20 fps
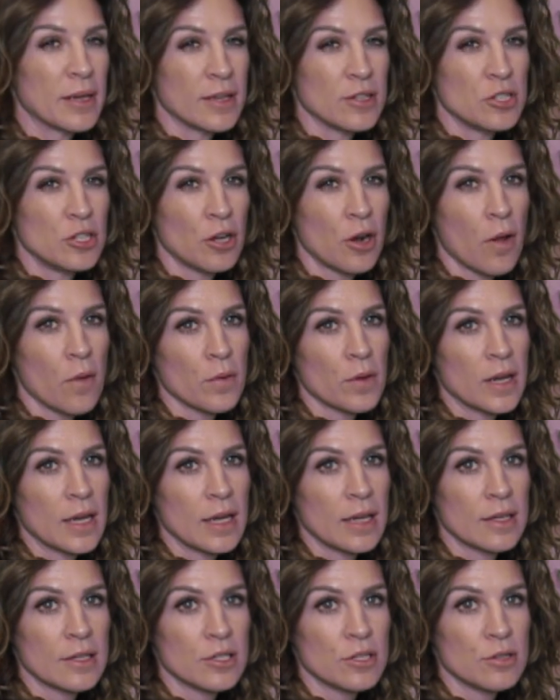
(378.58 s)
footer
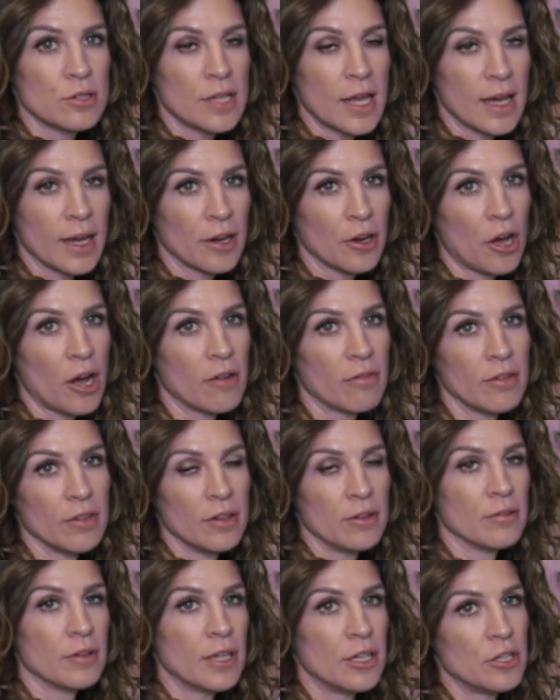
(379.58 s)
to
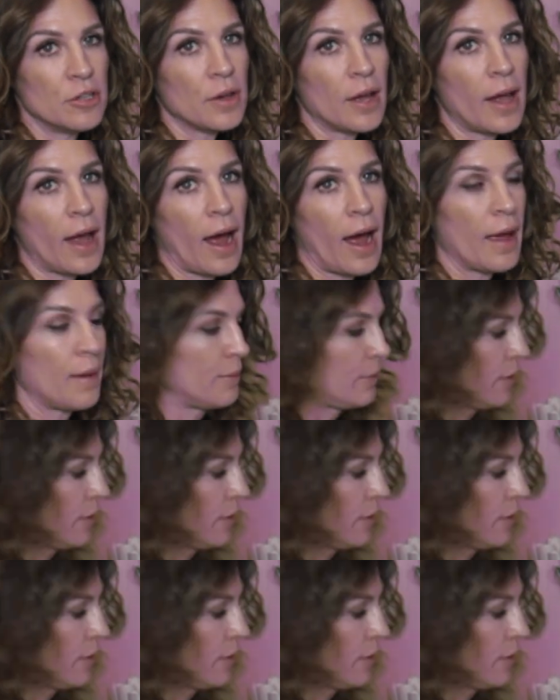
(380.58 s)
maneuver the fabric.